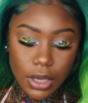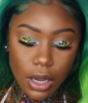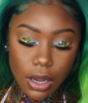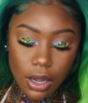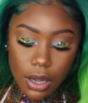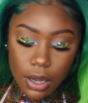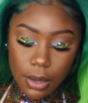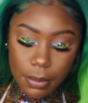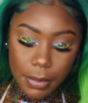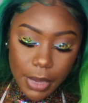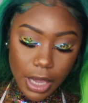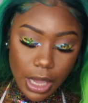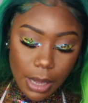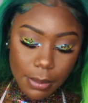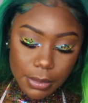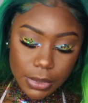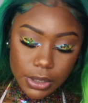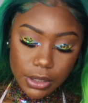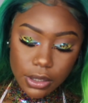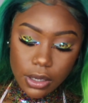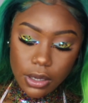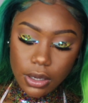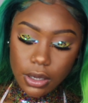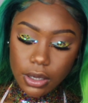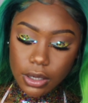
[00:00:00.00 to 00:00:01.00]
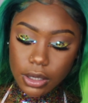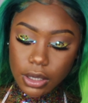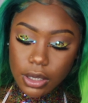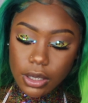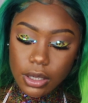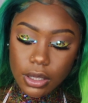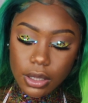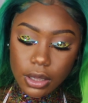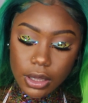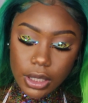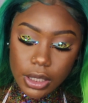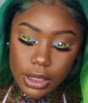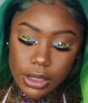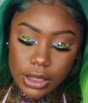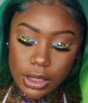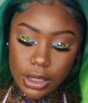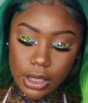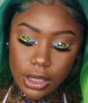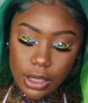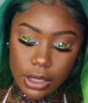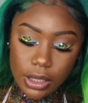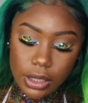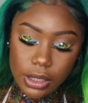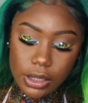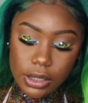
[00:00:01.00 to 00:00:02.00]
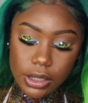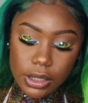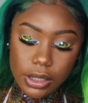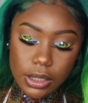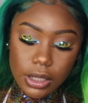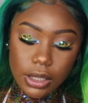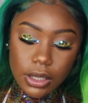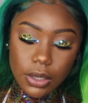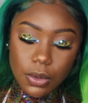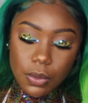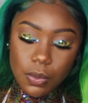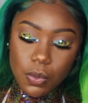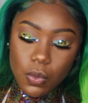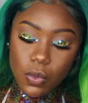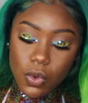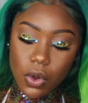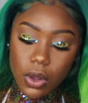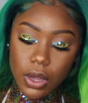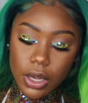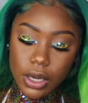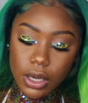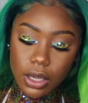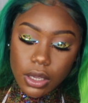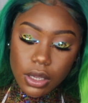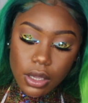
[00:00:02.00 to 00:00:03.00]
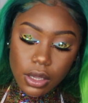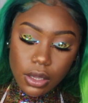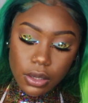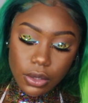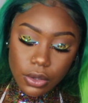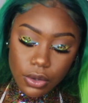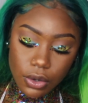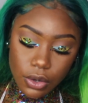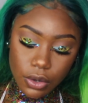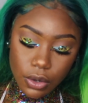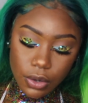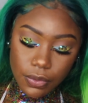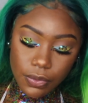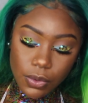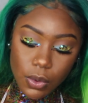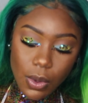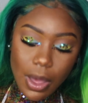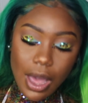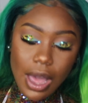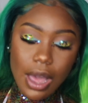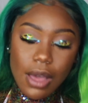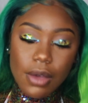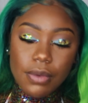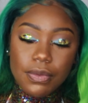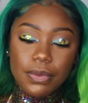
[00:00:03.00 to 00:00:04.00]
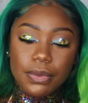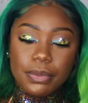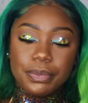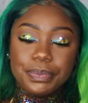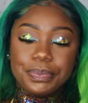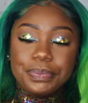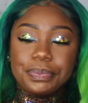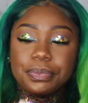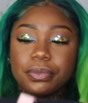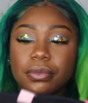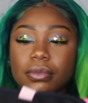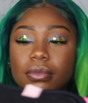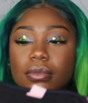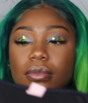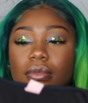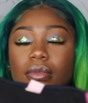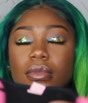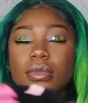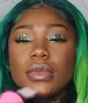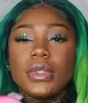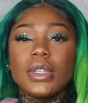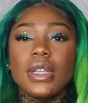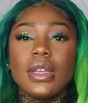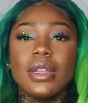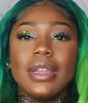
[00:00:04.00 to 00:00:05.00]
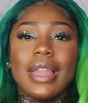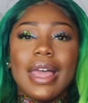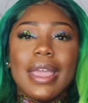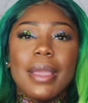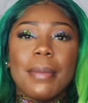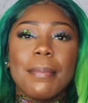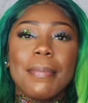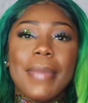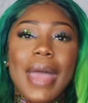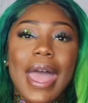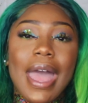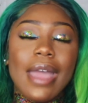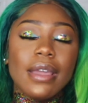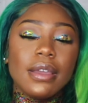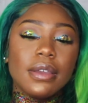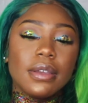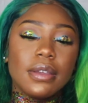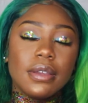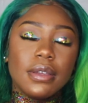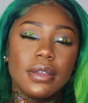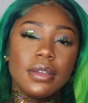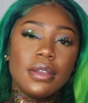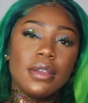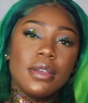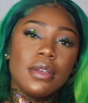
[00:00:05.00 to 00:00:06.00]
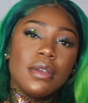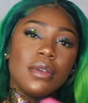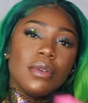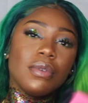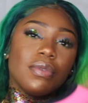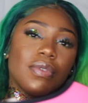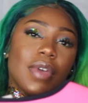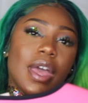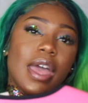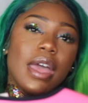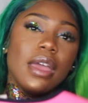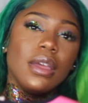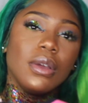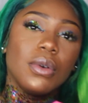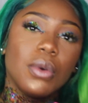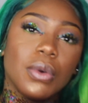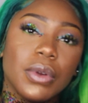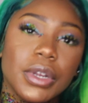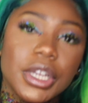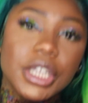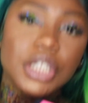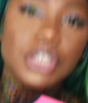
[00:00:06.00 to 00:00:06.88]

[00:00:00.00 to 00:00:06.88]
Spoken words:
Amazon. This is the one, you know, if you have like back fat or